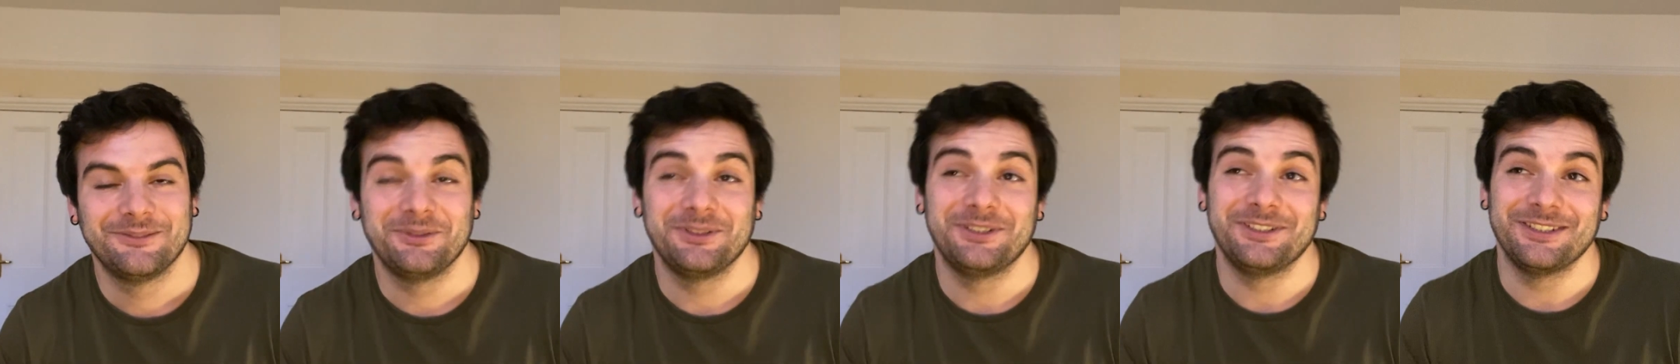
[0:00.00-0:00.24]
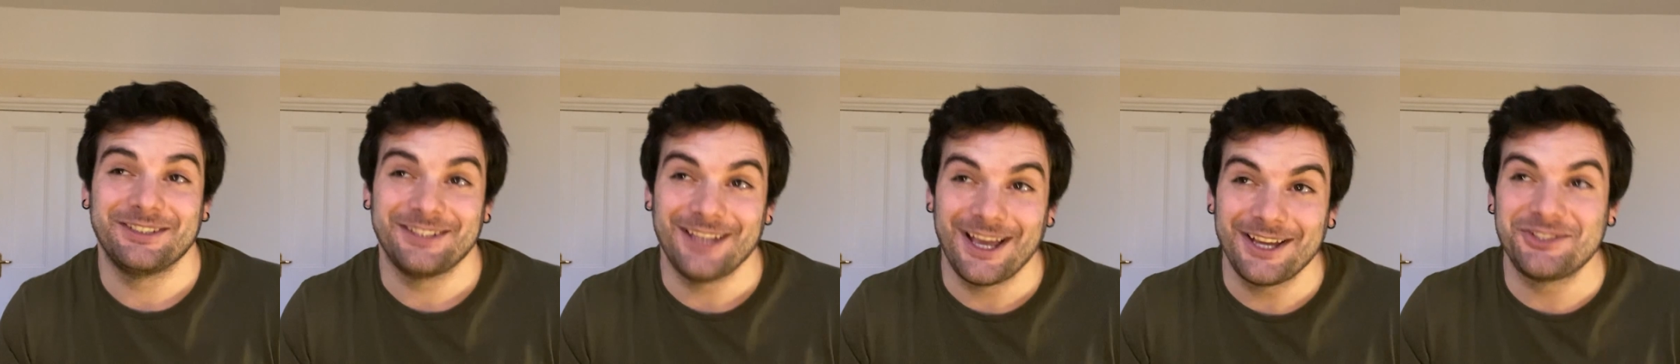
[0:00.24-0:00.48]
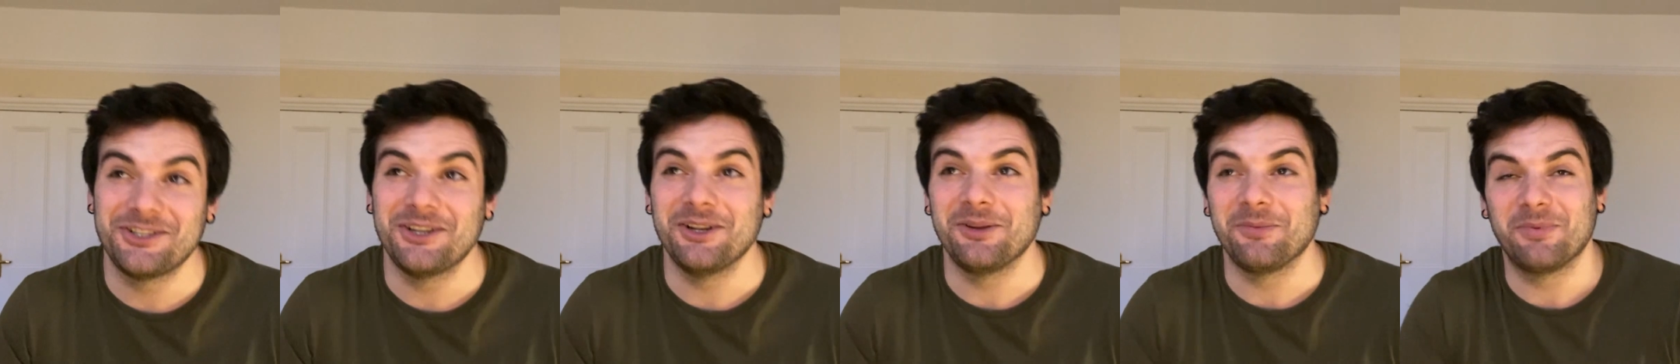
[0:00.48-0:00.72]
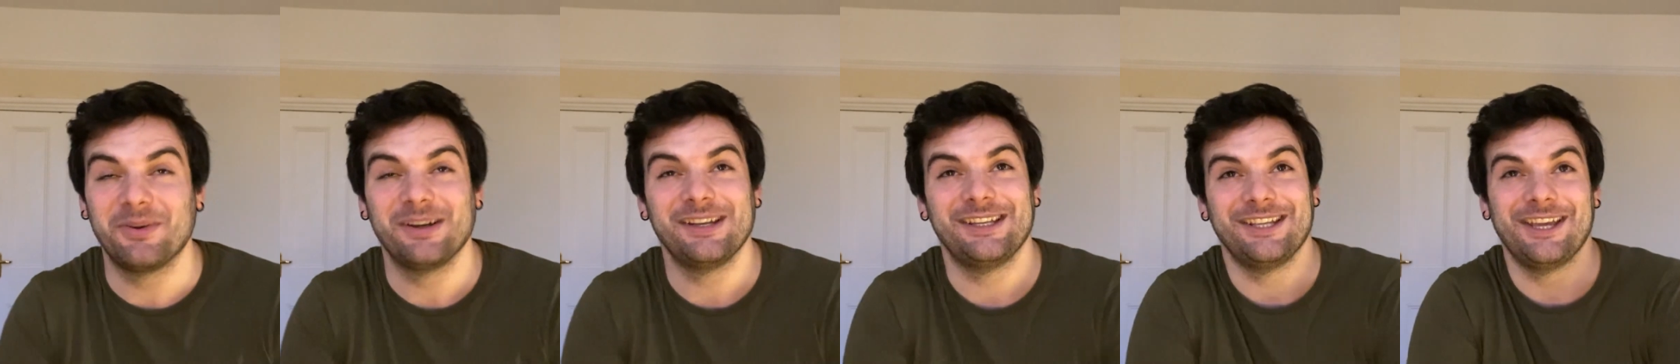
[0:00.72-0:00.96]
which is actually
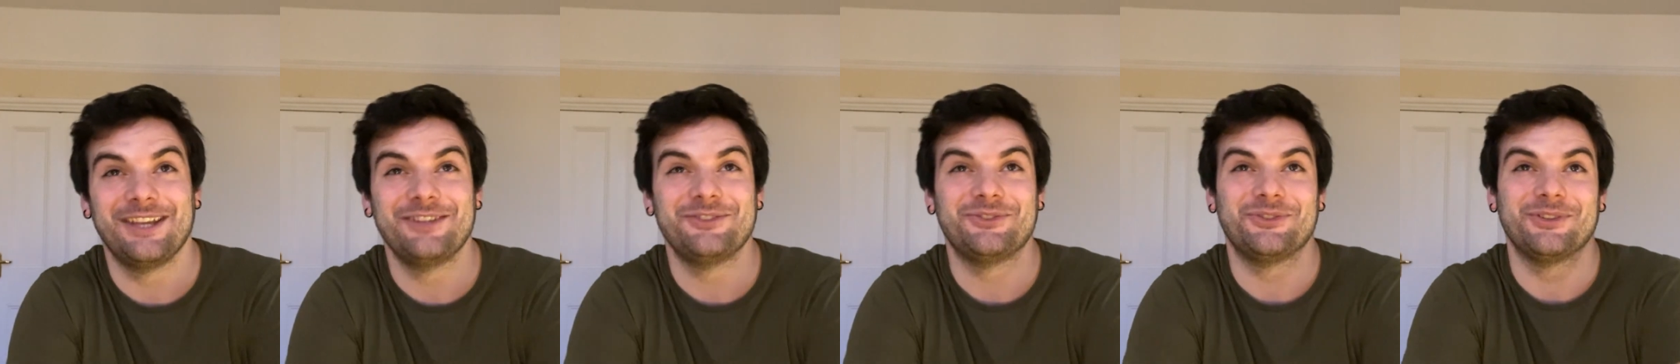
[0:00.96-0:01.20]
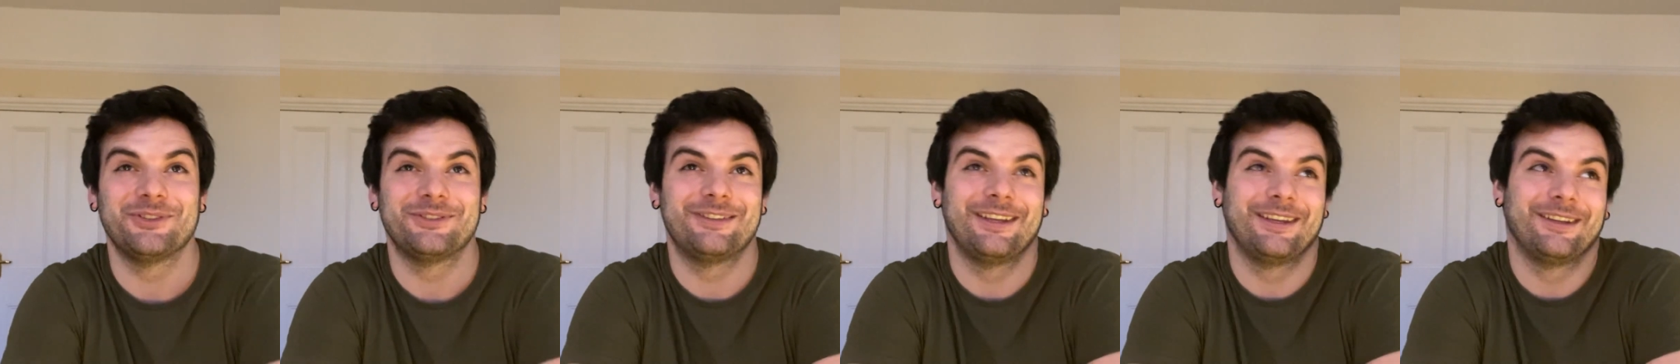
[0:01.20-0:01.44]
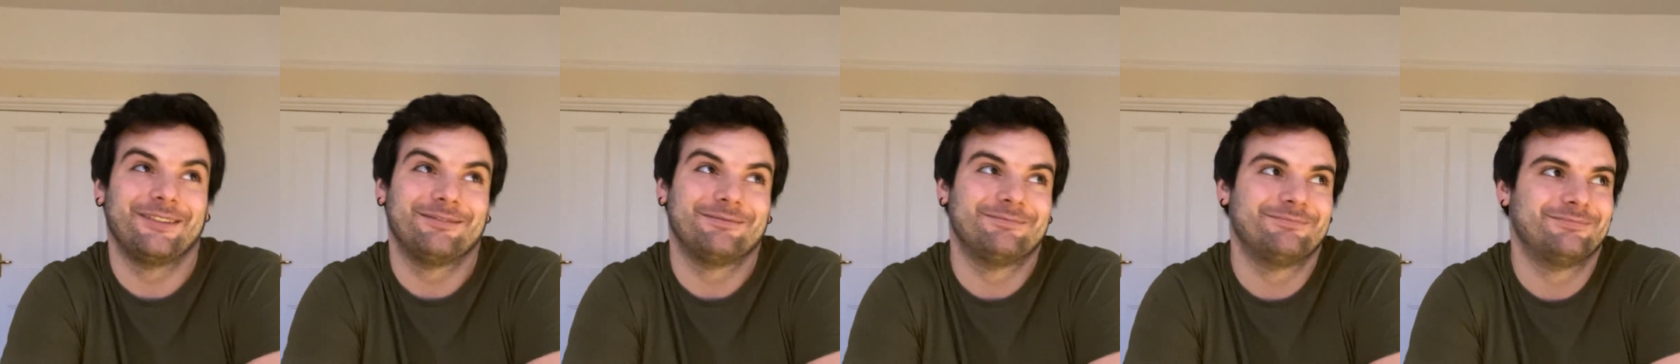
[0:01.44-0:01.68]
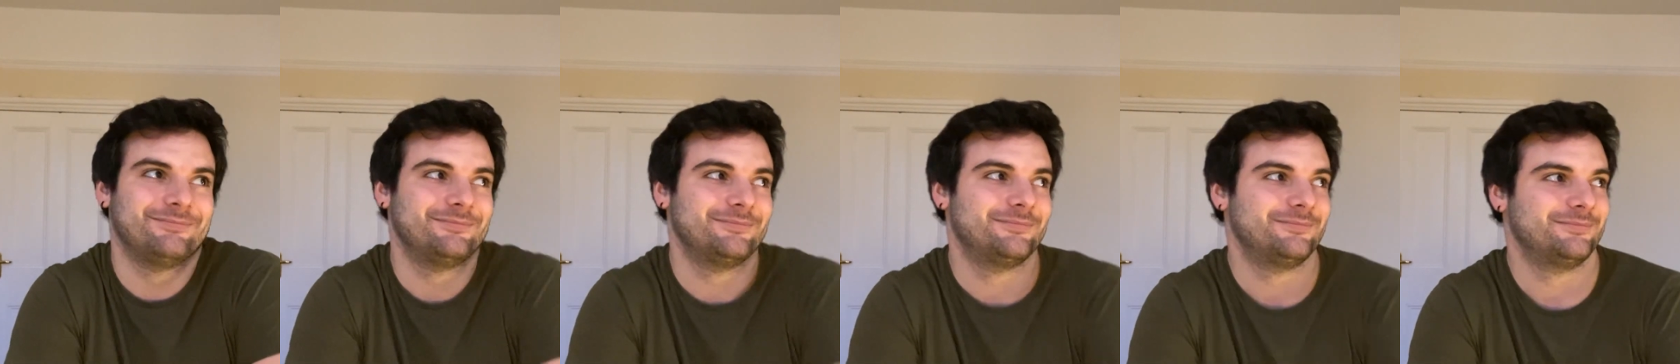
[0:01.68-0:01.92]
pretty interesting
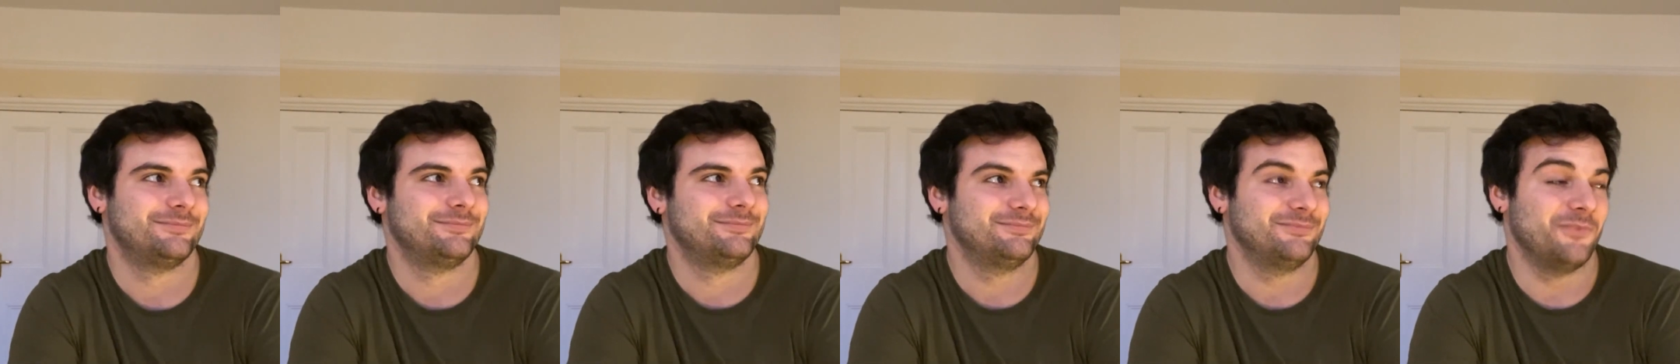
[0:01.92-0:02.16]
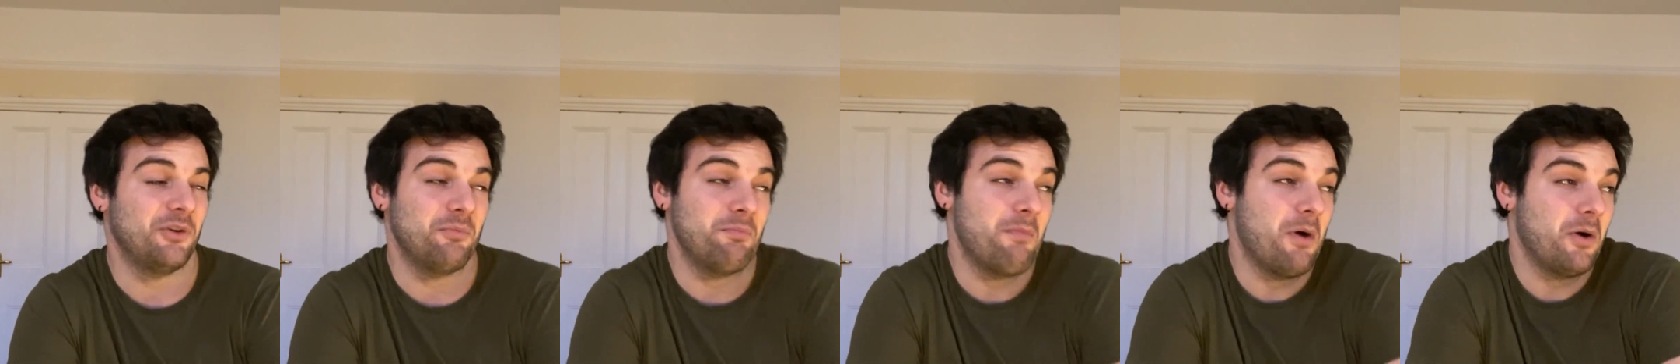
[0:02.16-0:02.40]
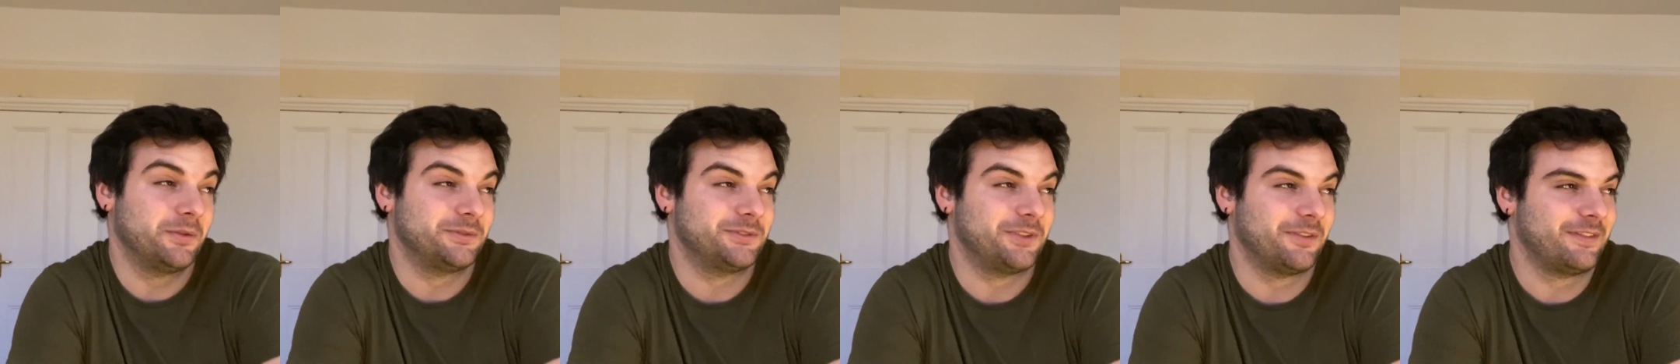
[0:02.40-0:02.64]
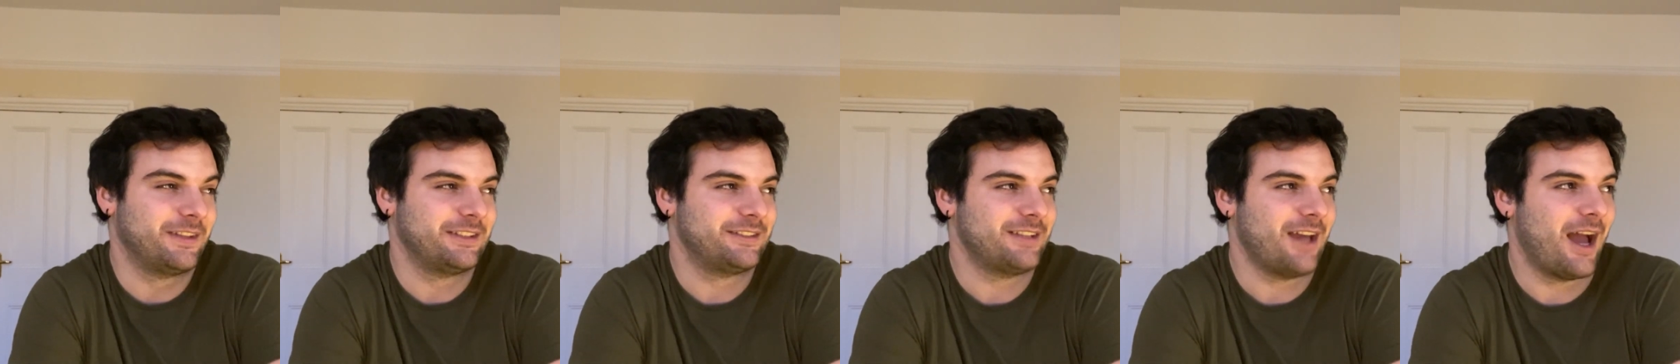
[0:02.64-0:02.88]
well, most
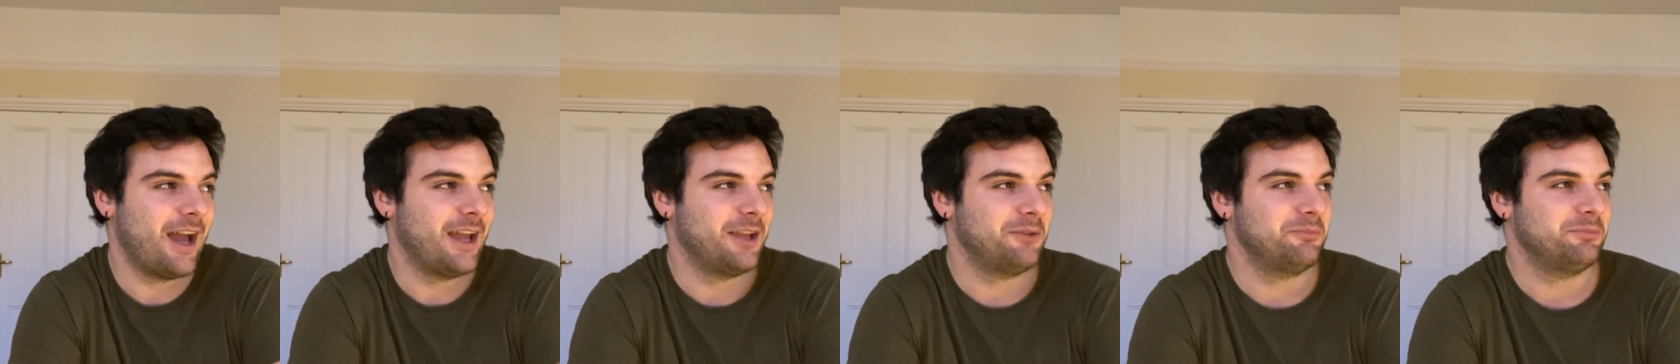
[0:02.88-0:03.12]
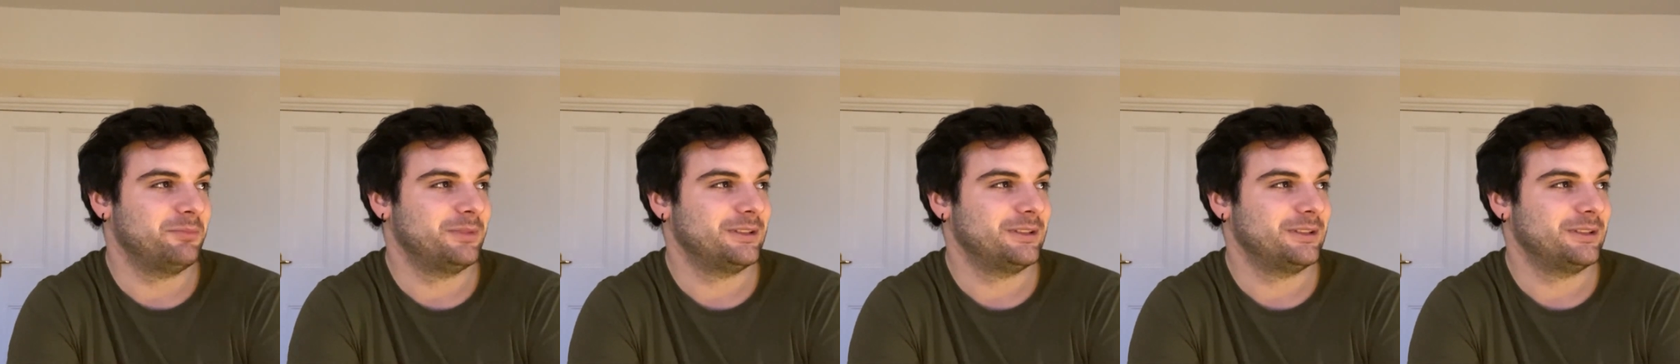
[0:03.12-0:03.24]
of the time.